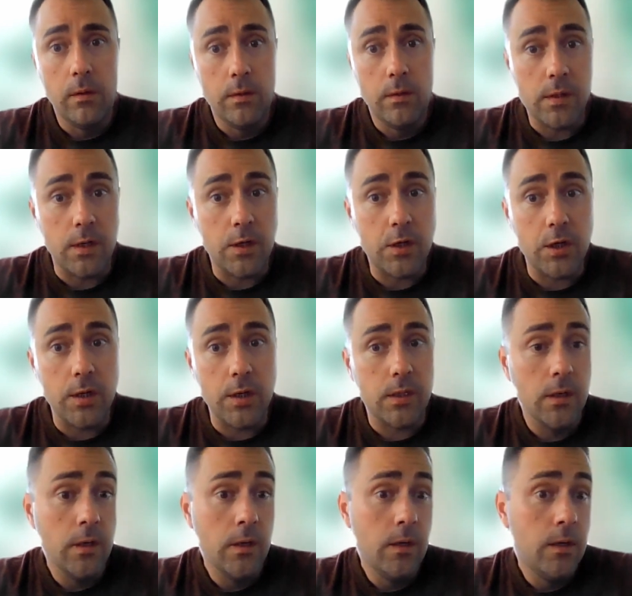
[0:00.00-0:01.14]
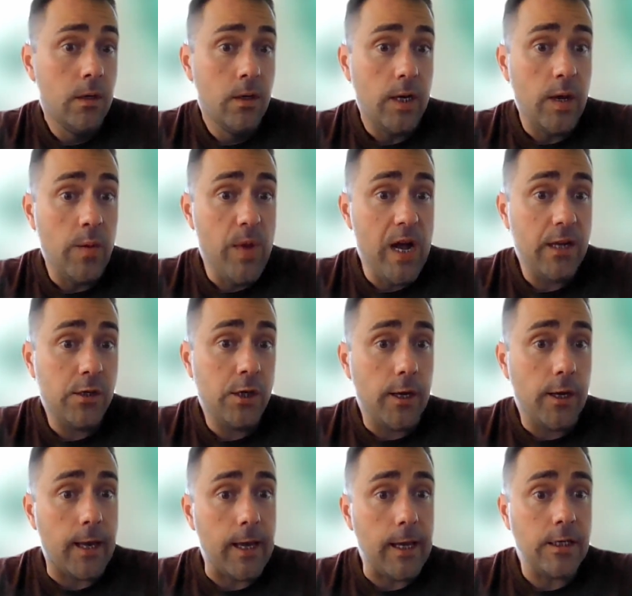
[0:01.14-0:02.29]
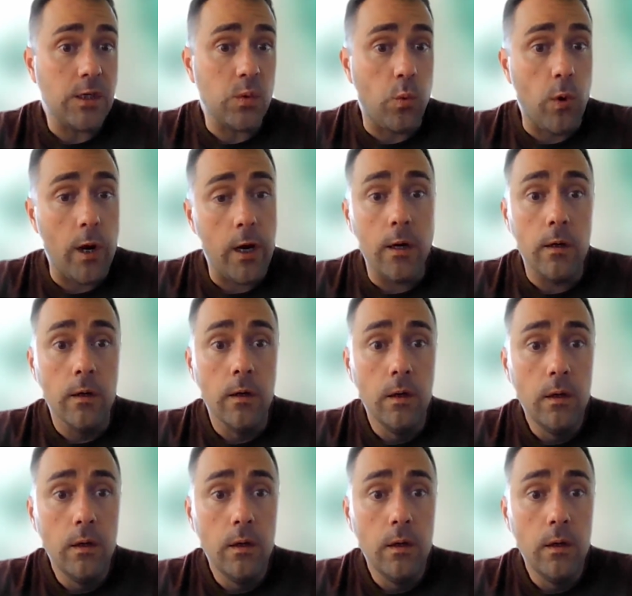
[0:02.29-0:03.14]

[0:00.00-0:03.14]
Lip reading: such as imagine a case where